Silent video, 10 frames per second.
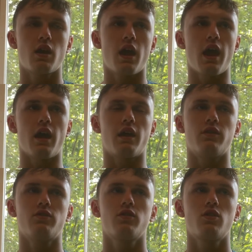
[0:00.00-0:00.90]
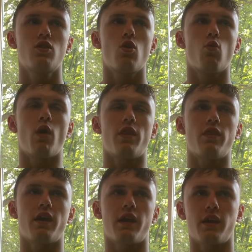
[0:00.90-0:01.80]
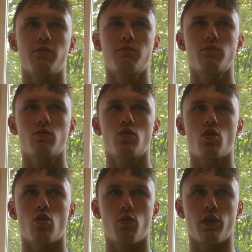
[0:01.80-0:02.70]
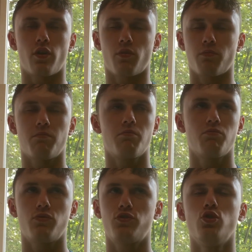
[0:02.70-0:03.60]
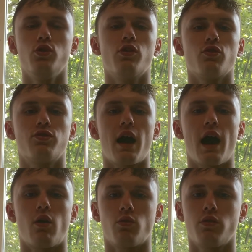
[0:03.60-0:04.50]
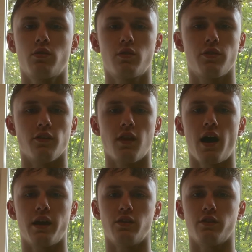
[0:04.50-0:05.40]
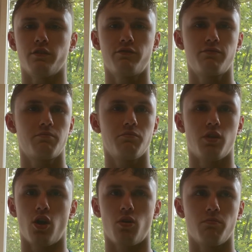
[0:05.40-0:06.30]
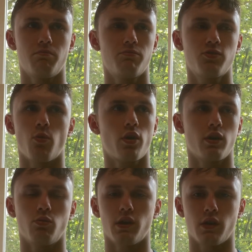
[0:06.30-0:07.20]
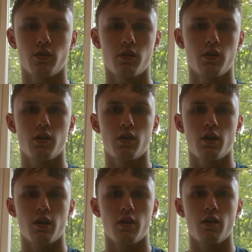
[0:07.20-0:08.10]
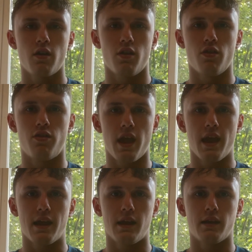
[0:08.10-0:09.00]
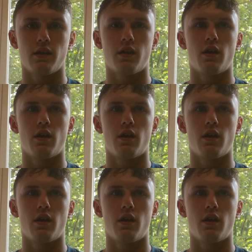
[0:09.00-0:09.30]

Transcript: And when they're 2 years down the line of, smoking weed, they